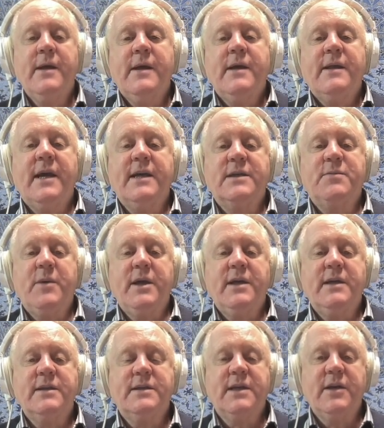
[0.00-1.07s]
there has been
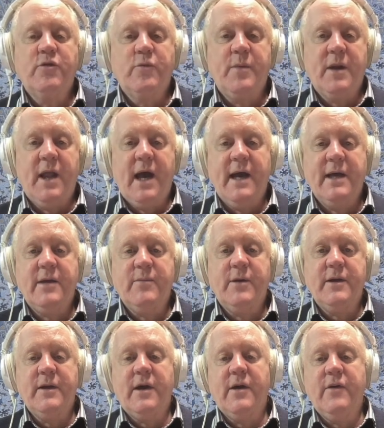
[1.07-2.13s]
considerable
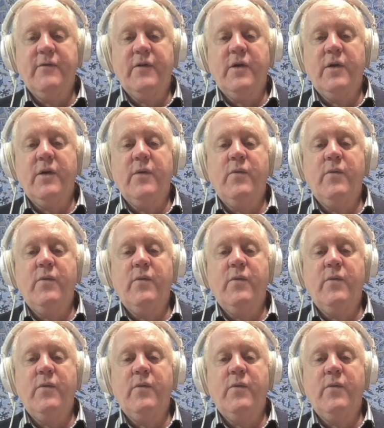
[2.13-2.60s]
argument over